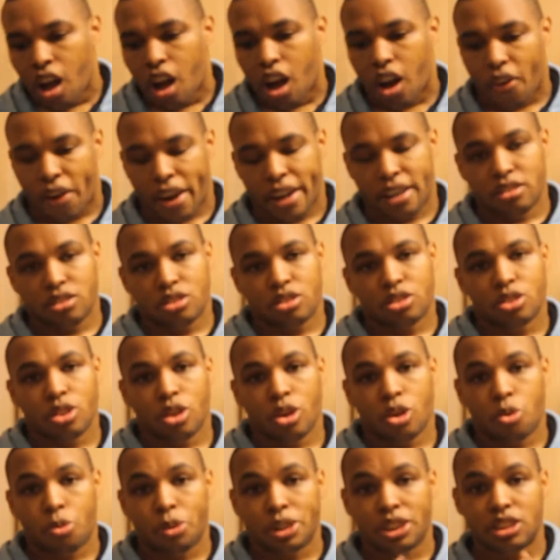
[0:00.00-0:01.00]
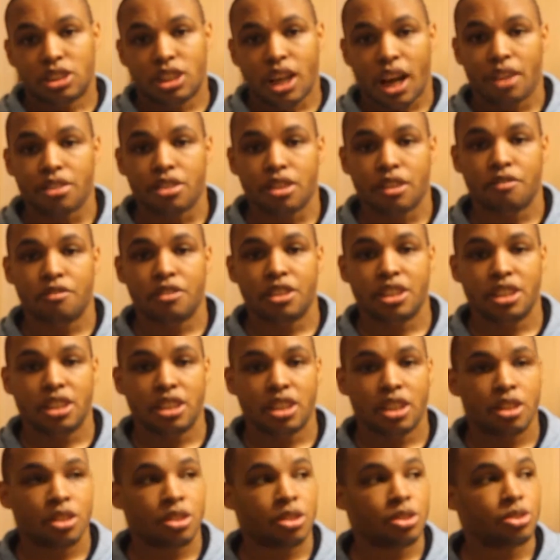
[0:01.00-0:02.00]
All right, so we shot the
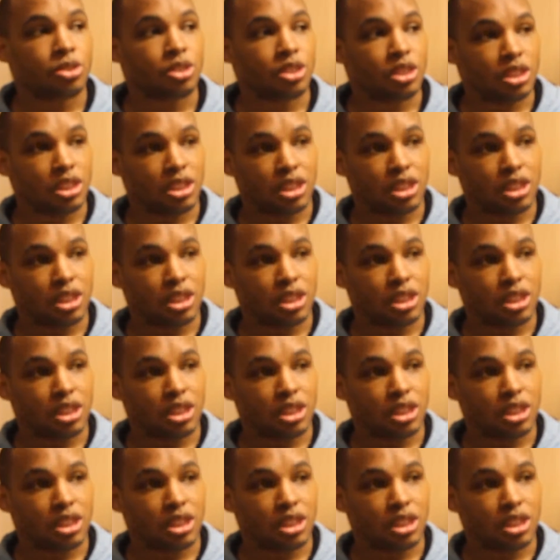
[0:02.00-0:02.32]
video